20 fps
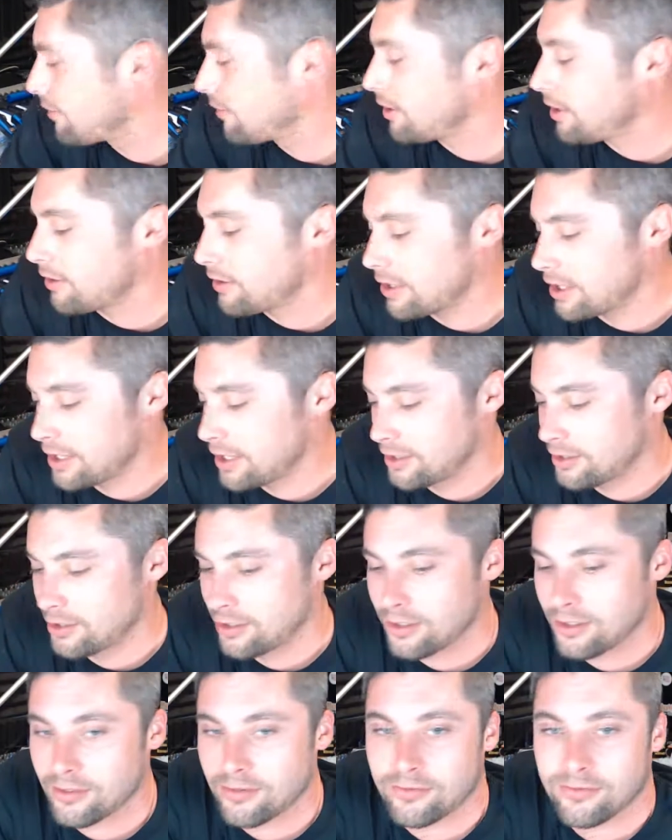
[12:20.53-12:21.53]
anything
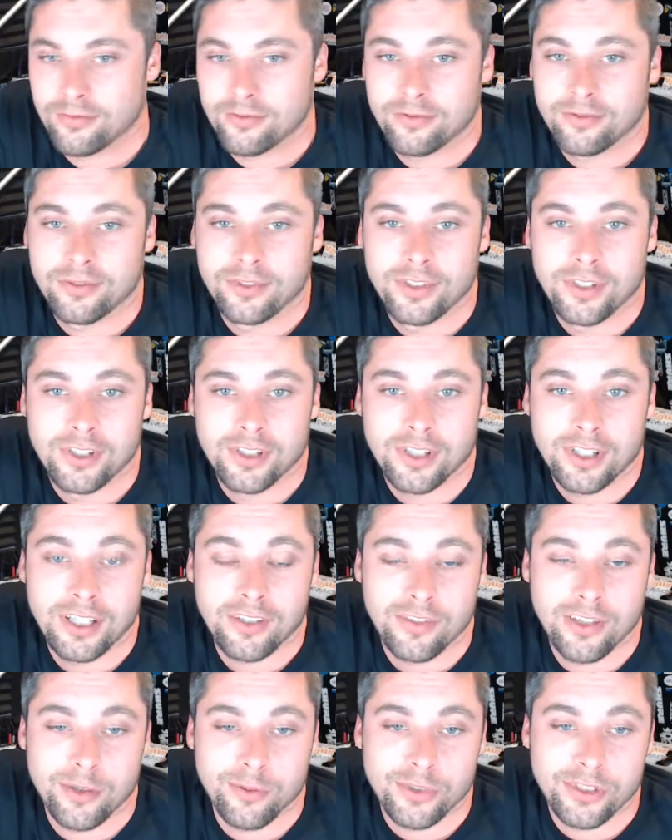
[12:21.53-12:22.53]
to
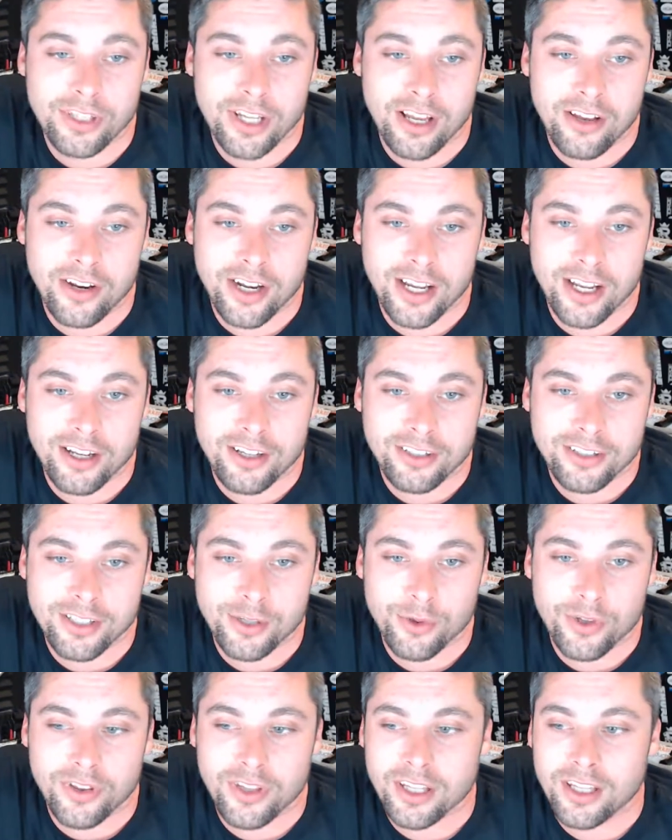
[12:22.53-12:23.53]
give them a shout out because I
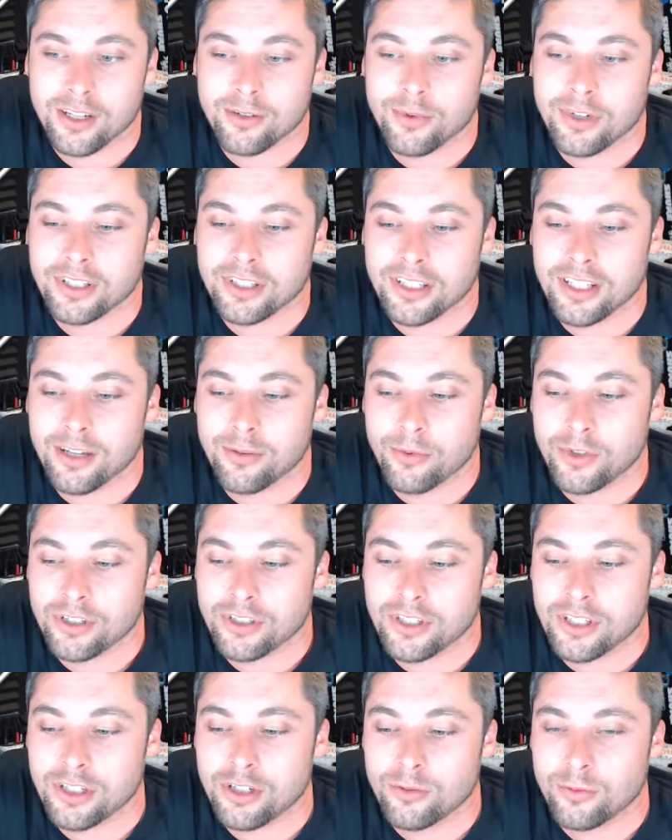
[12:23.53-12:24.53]
wasn't thinking about that. But
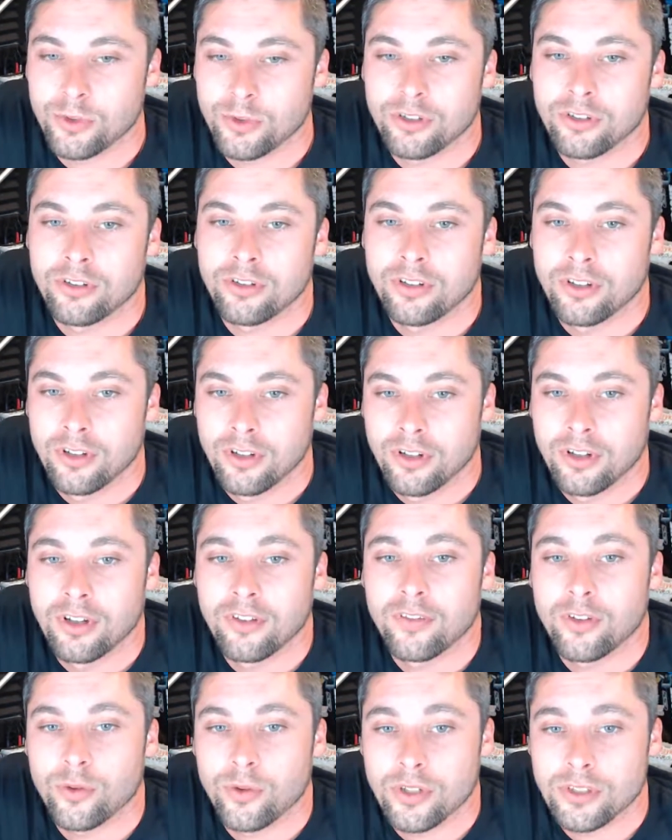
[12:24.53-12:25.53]
Sticker Mule,
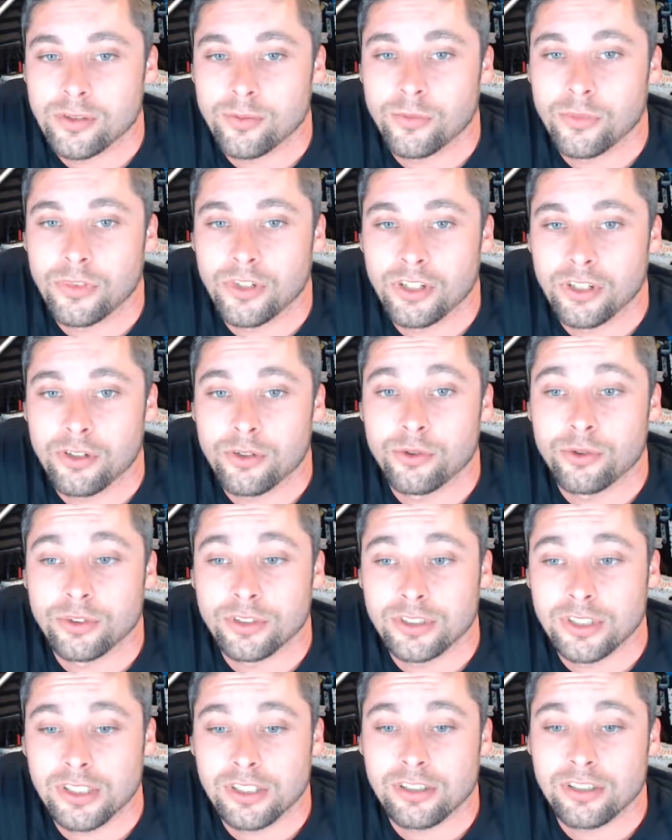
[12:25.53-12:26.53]
if you want some really cool
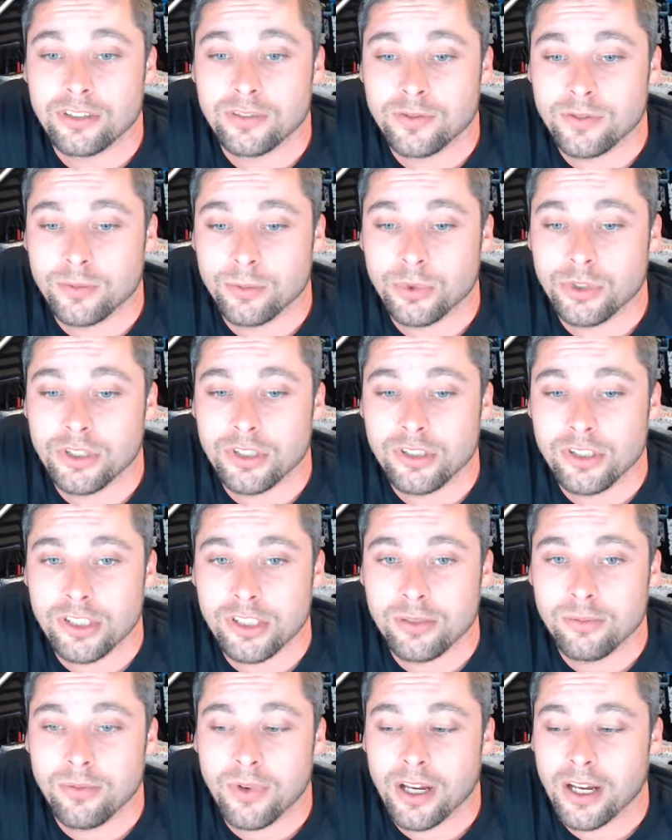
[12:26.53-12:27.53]
stickers for pretty
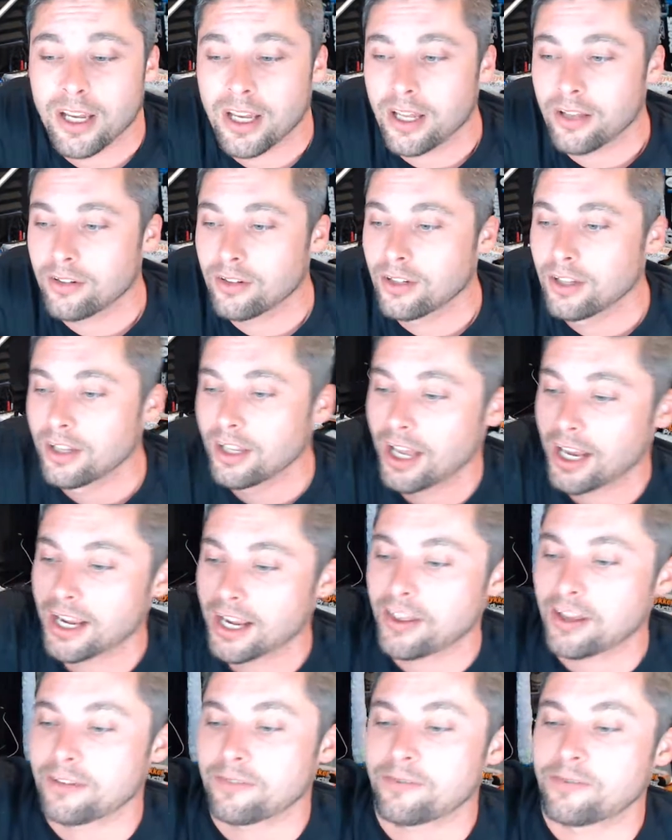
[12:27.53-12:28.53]
cheap, I got
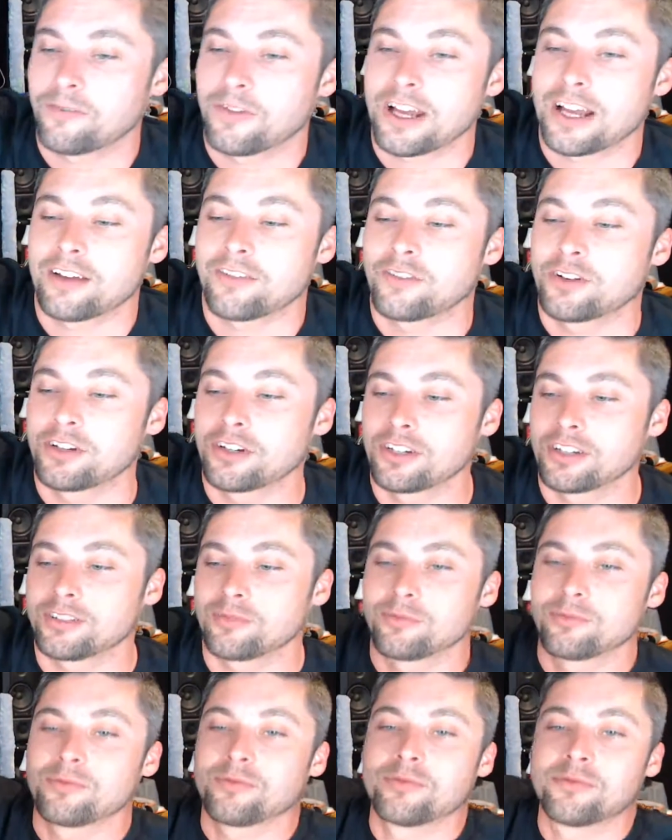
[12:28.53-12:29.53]
like 500 of
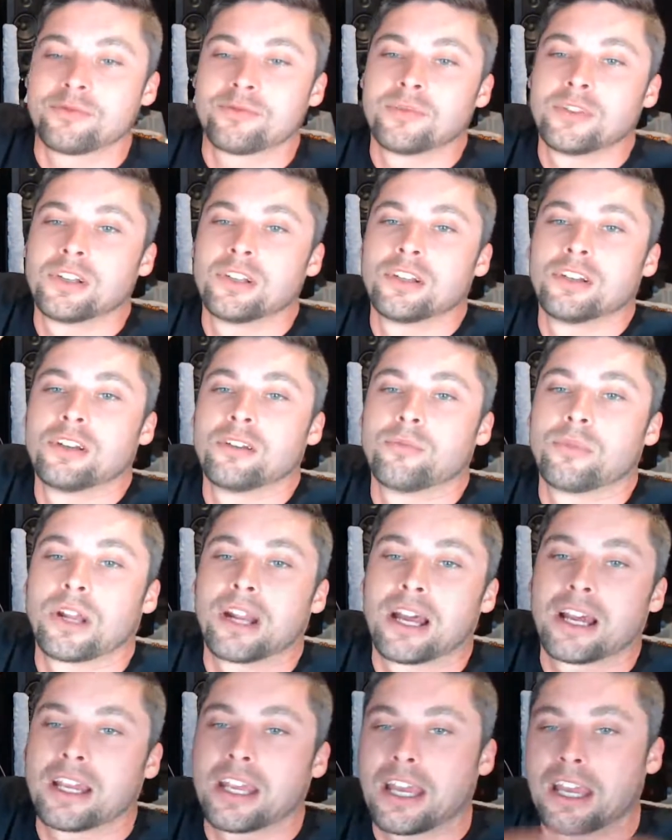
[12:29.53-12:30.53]
them. But
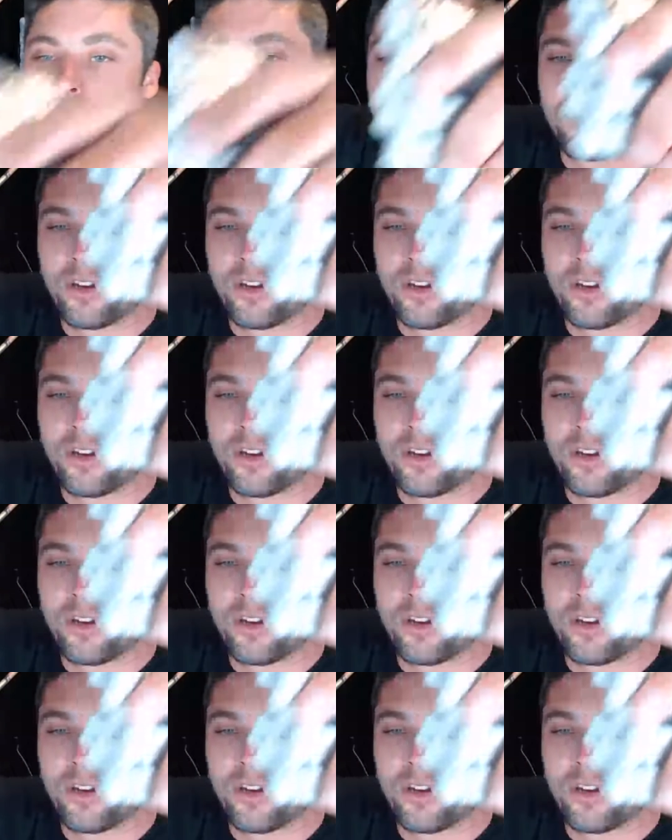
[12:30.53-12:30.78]
I gave